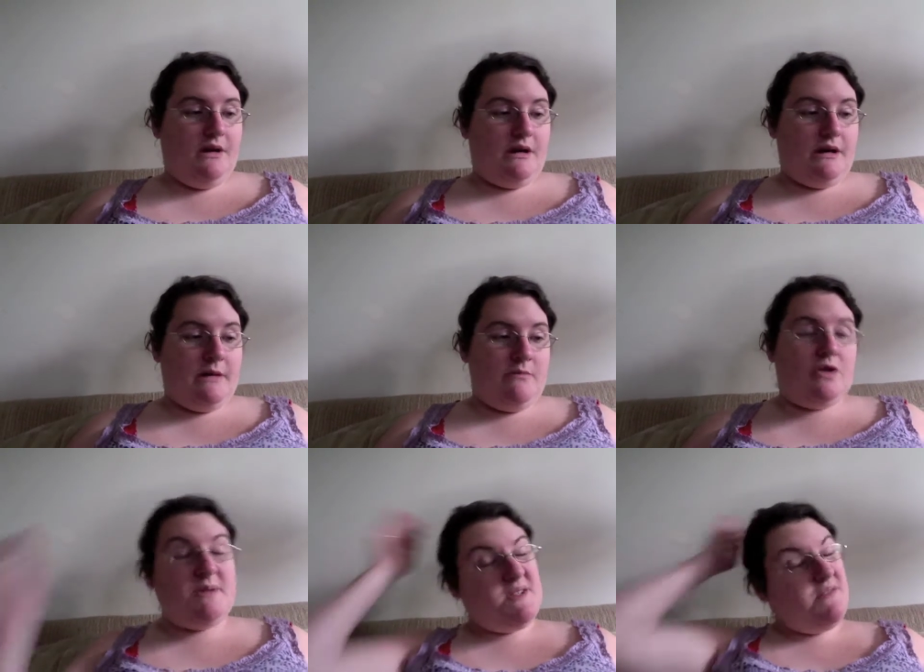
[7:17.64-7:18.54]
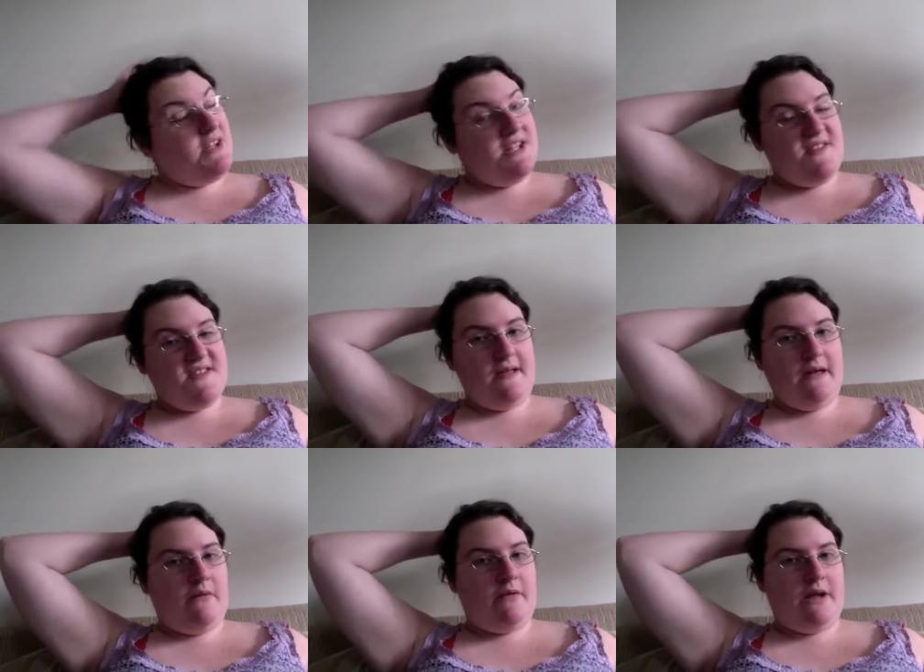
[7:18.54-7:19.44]
More specifically, the
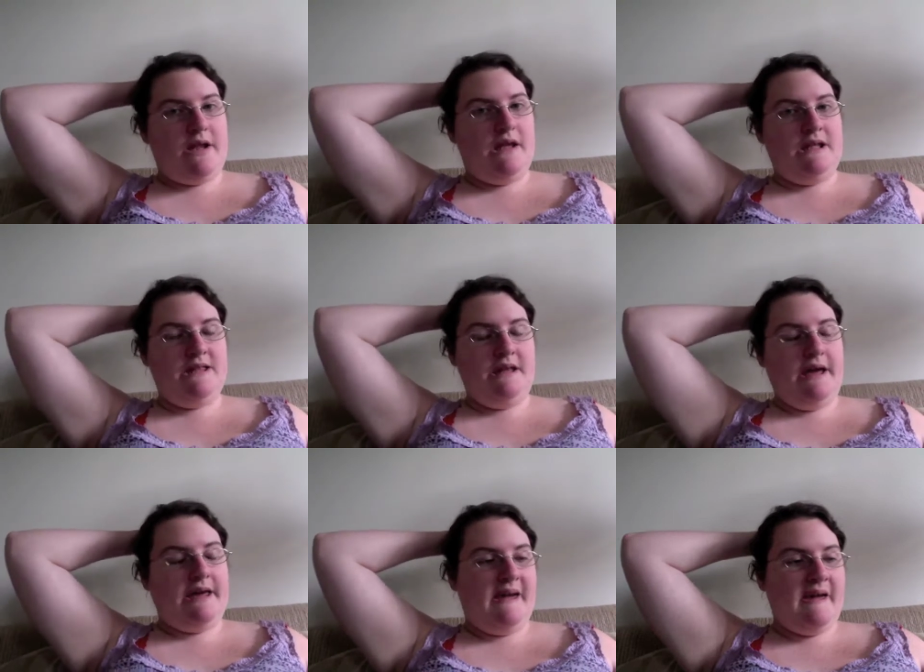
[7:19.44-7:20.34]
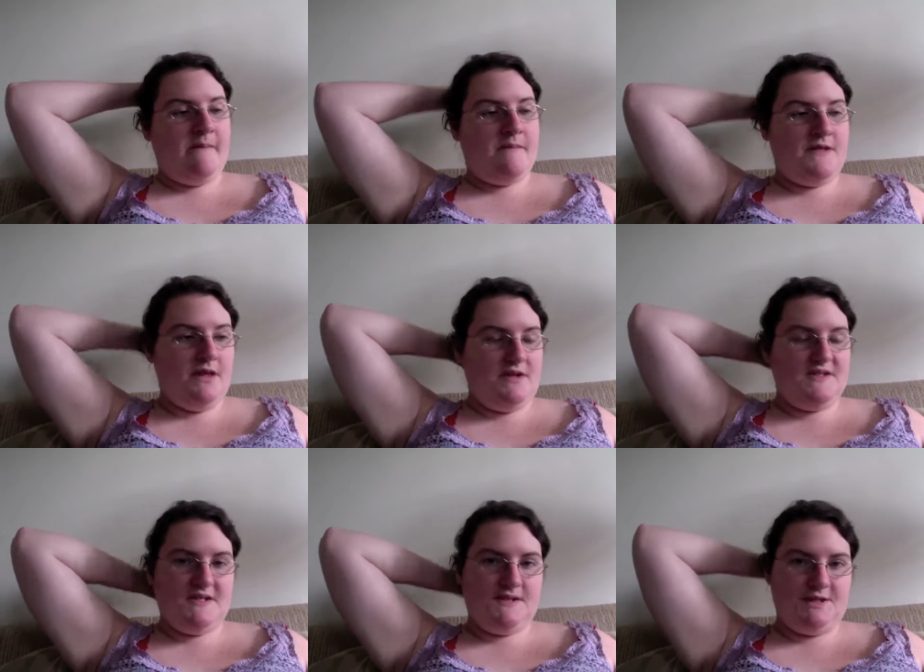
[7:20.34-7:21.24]
second one. And in that game, the little
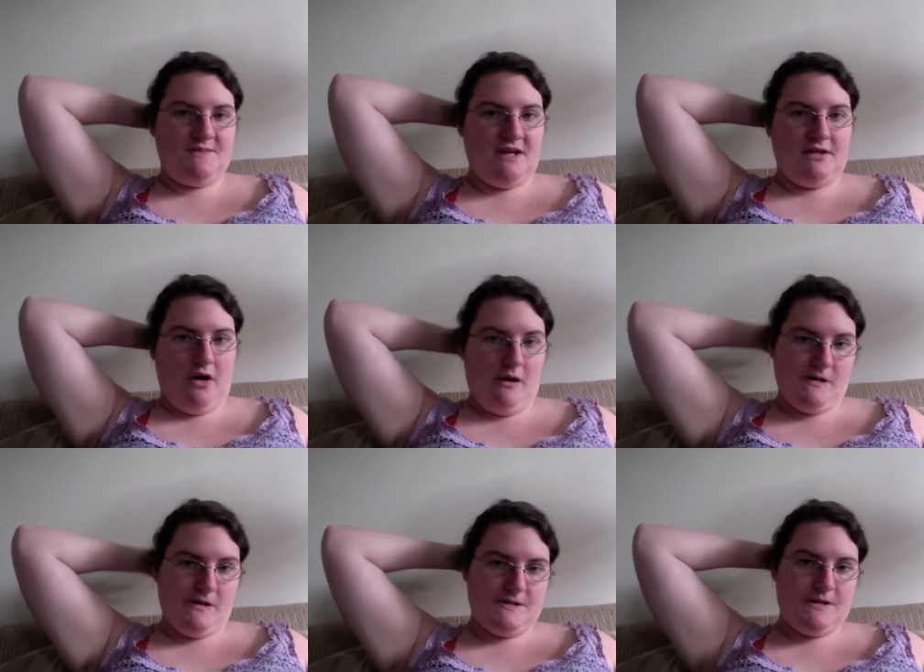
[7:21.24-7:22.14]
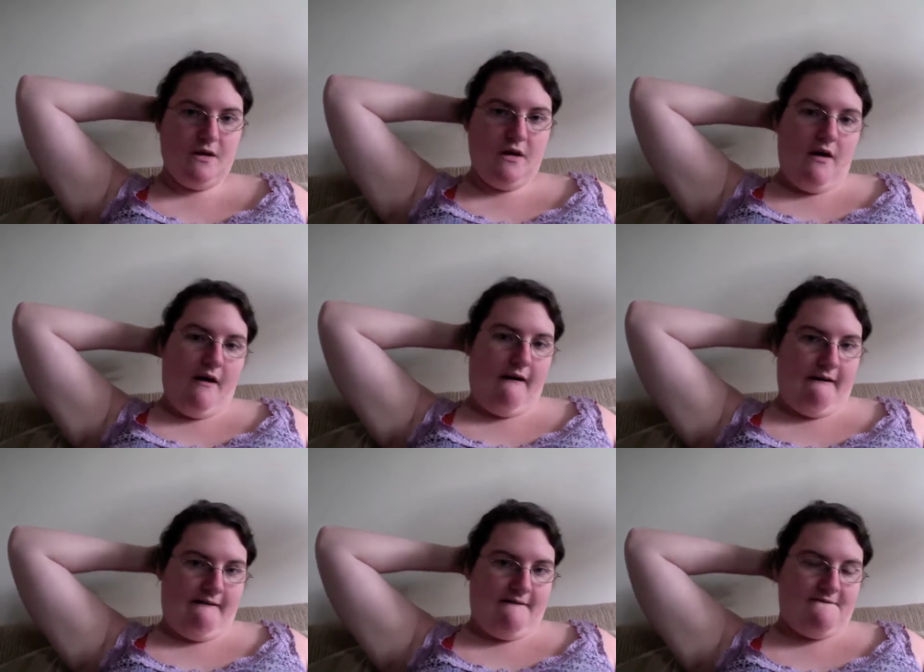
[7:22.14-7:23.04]
sisters make dolls
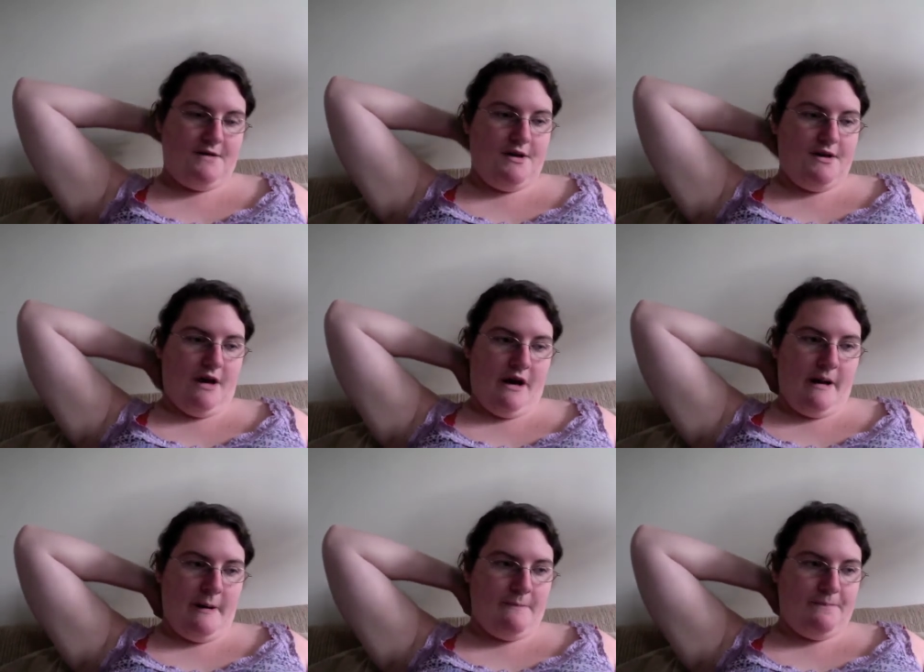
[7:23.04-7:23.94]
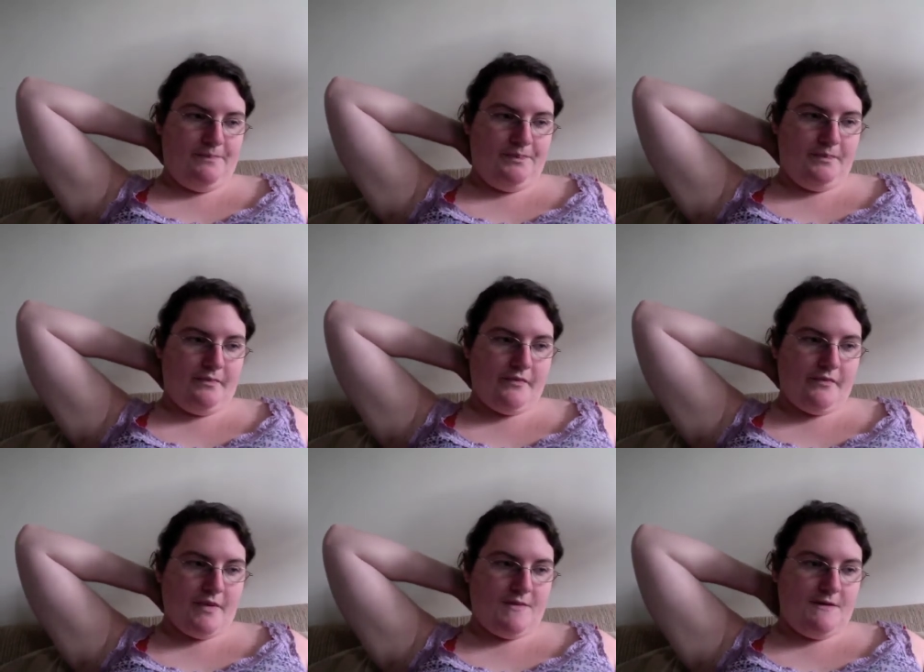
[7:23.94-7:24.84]
of
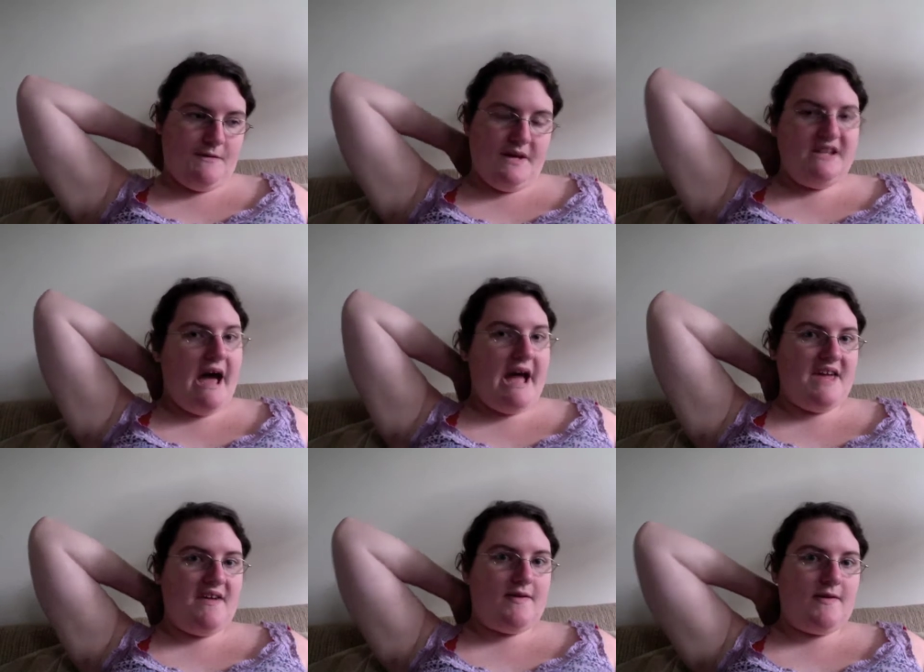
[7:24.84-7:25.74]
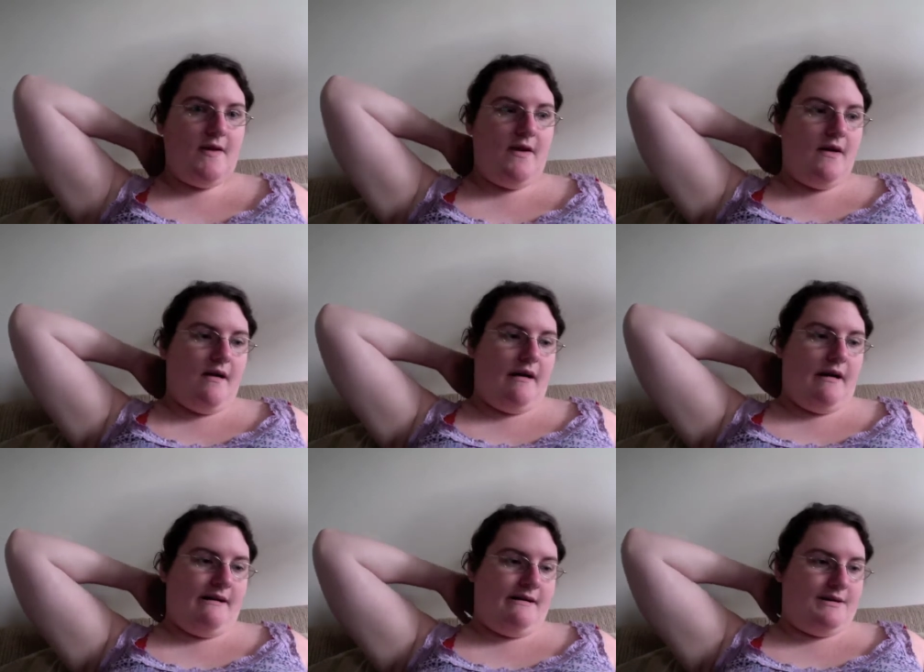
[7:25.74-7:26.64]
the Big Daddies.
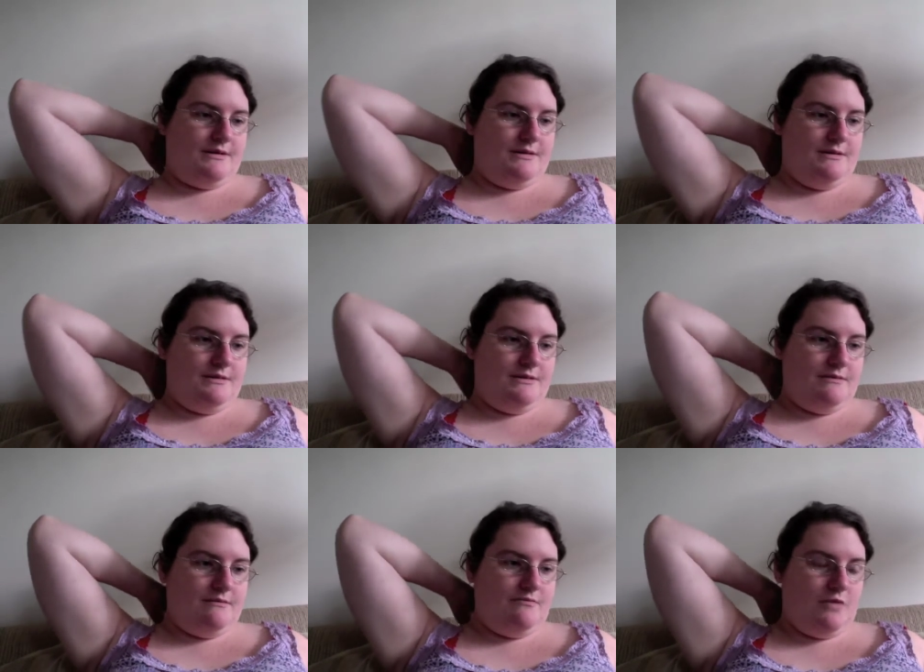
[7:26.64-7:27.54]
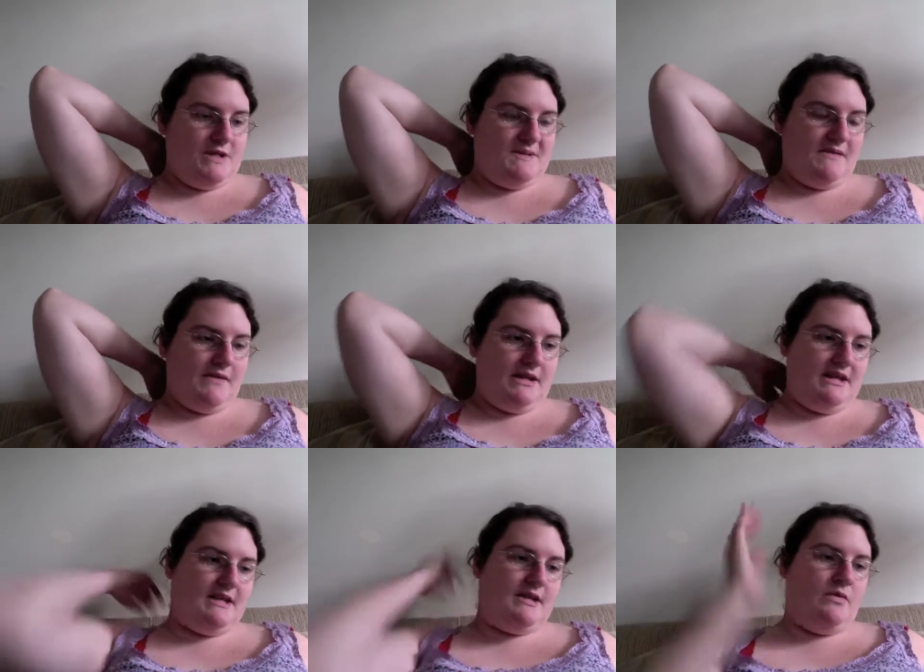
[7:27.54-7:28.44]
More
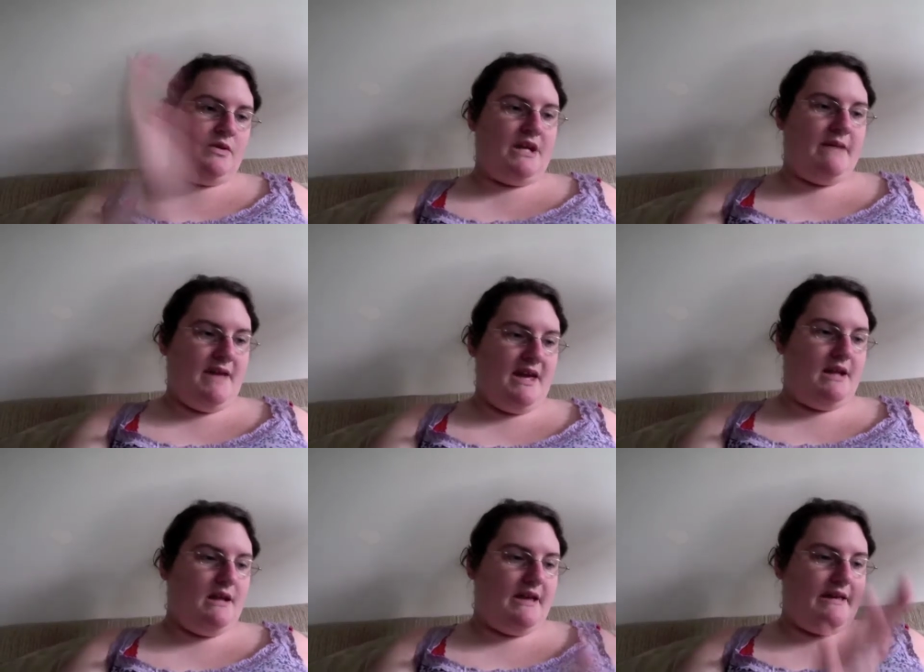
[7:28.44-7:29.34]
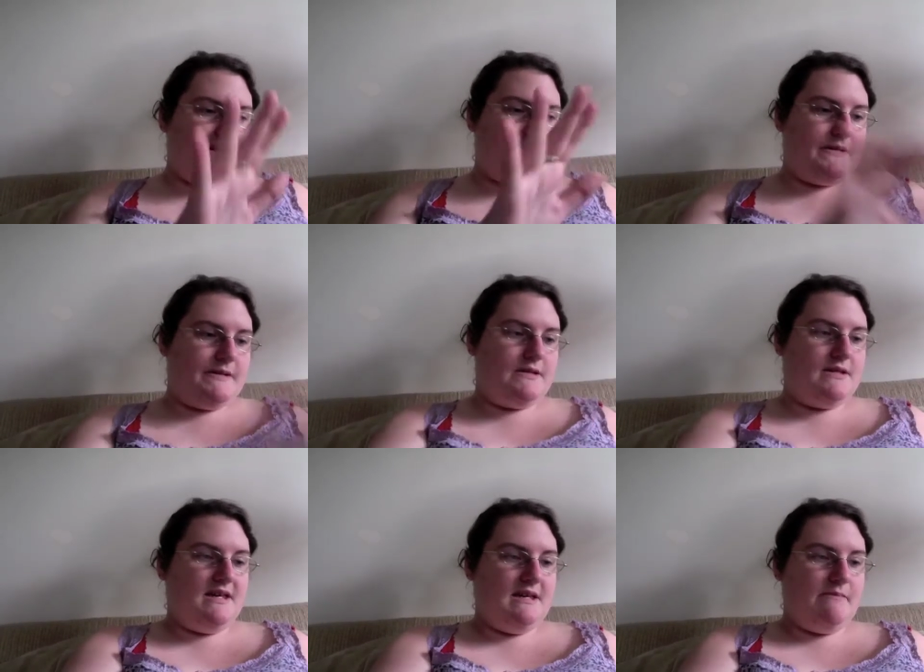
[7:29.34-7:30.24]
specifically, the one that I made is
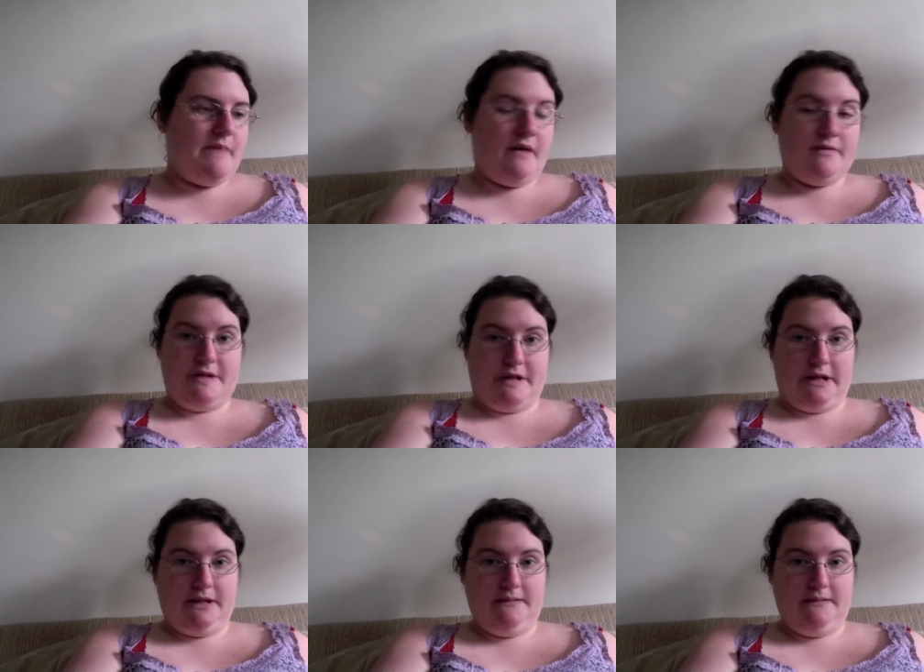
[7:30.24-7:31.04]
the bouncer